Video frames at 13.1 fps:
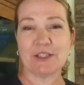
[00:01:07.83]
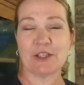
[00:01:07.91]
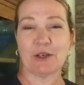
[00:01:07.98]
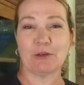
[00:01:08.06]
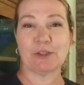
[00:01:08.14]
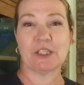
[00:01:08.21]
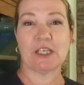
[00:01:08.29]

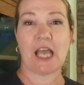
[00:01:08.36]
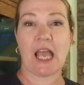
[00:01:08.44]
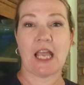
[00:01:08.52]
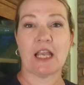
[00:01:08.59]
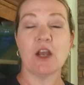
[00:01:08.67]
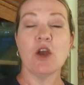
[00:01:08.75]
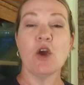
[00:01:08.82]
So
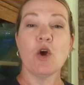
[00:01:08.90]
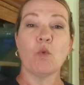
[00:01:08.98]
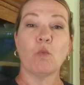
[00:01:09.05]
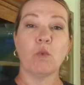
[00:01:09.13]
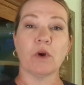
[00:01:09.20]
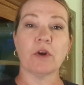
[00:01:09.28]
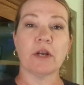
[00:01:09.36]
today
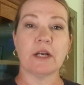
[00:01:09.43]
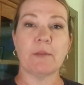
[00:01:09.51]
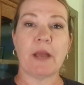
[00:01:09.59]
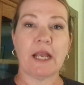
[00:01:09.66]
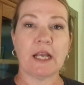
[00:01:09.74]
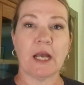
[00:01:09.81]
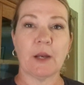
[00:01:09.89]
we're going to
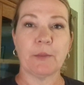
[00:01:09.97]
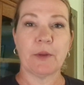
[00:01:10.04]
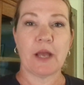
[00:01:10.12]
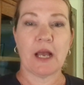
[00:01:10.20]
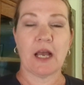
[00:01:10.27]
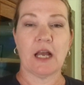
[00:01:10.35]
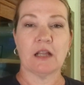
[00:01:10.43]
make up
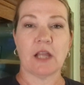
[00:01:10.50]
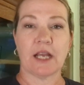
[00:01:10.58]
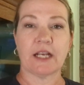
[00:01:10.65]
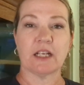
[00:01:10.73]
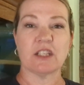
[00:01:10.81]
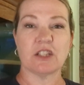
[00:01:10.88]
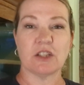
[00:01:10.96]

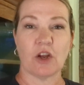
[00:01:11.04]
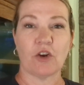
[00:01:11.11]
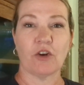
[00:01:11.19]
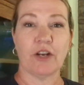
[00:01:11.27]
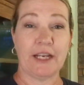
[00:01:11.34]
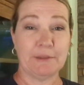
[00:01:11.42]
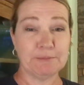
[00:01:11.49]
like a
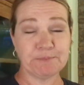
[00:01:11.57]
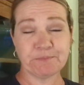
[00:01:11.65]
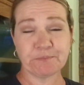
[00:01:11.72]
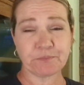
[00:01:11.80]
slurry